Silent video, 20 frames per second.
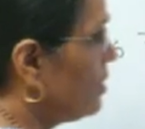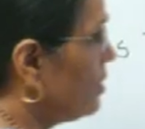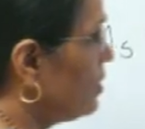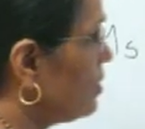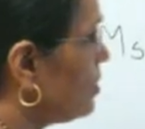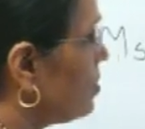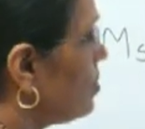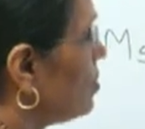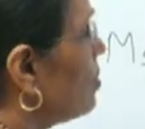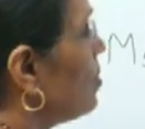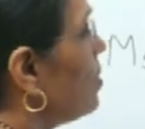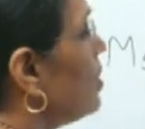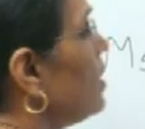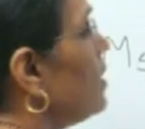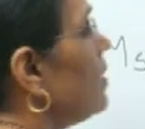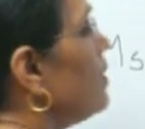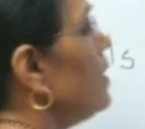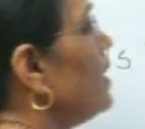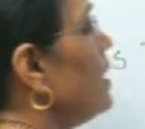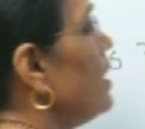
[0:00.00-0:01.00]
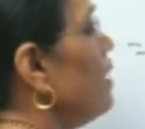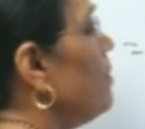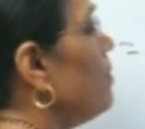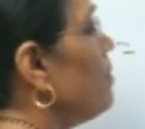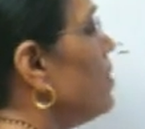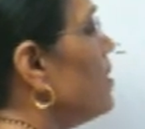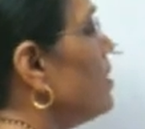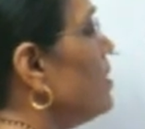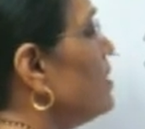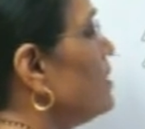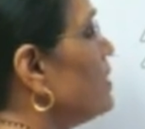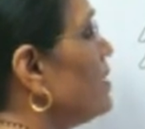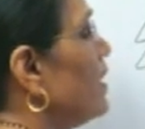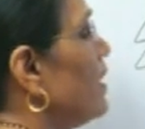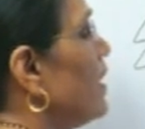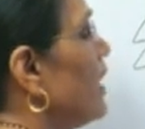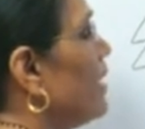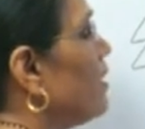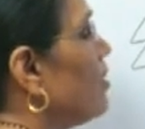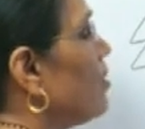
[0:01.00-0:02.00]
So, the first
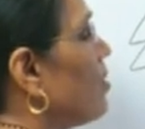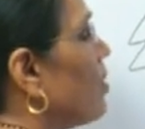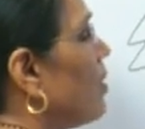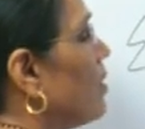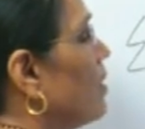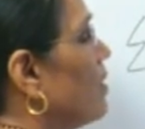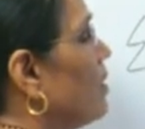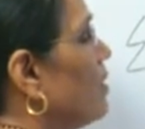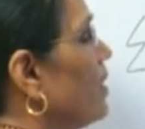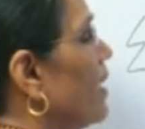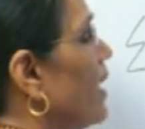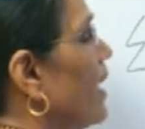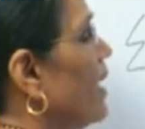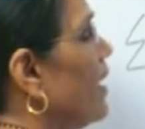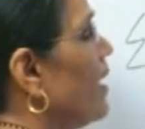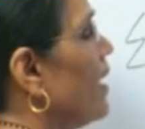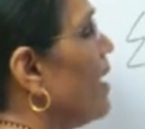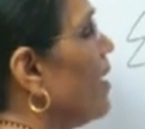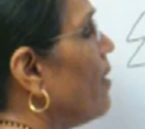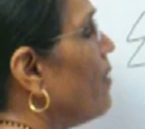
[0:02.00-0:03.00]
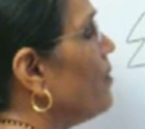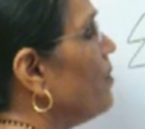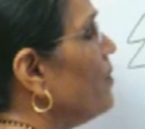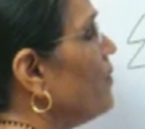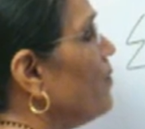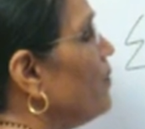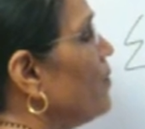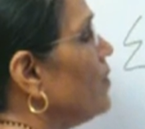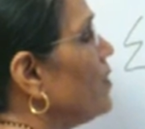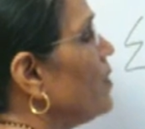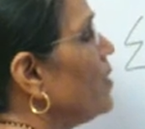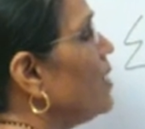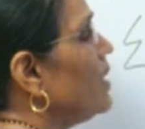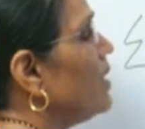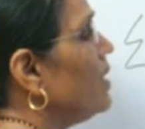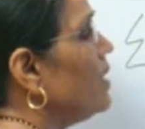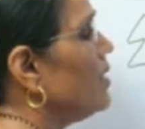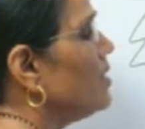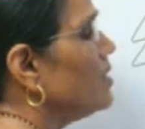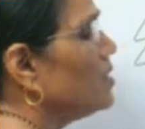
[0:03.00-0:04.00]
electron can have
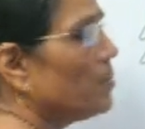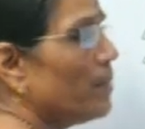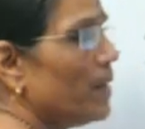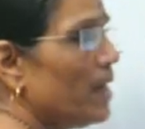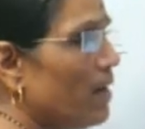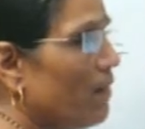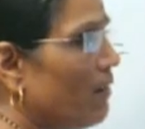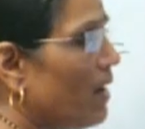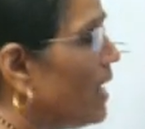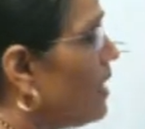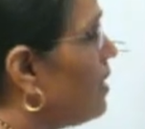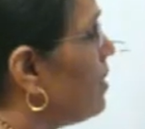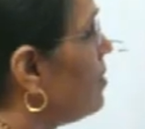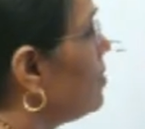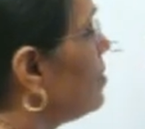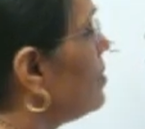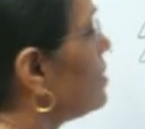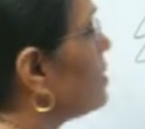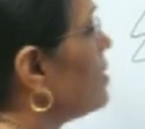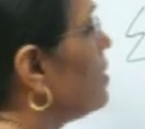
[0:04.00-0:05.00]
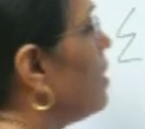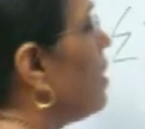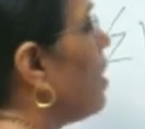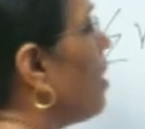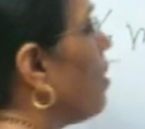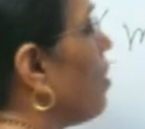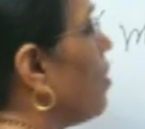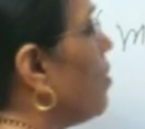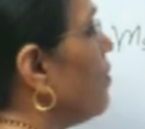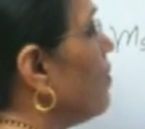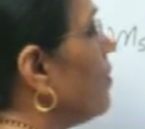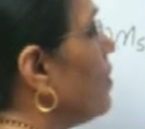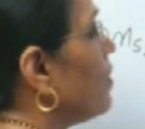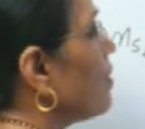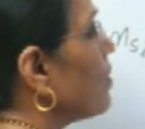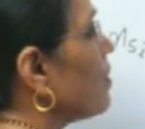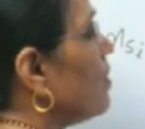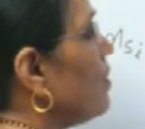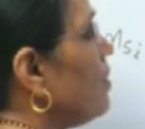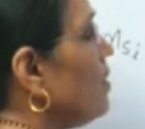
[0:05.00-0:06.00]
the spin values of
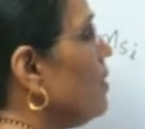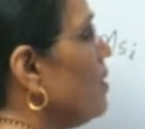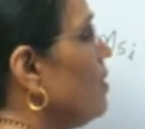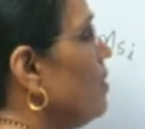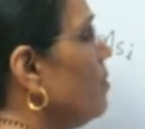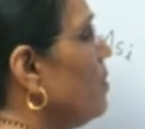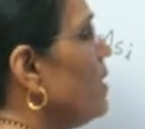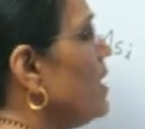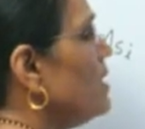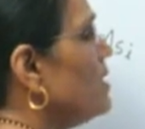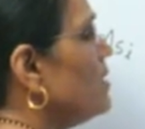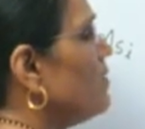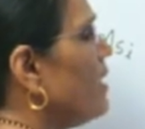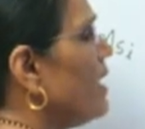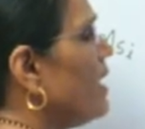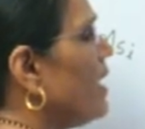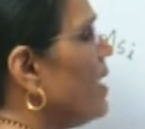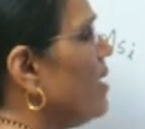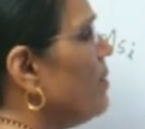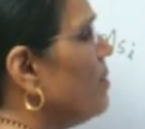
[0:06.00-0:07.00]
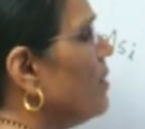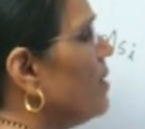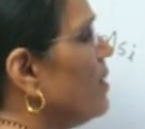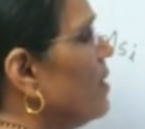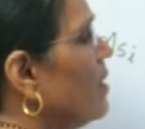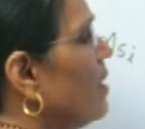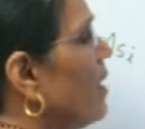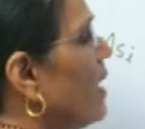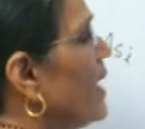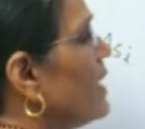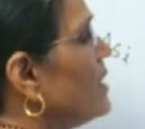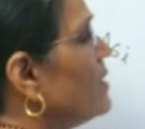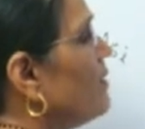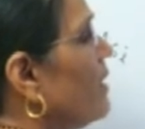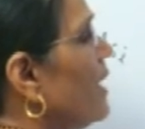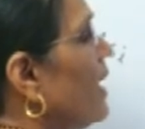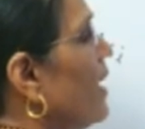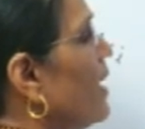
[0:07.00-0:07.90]
+1/2 as well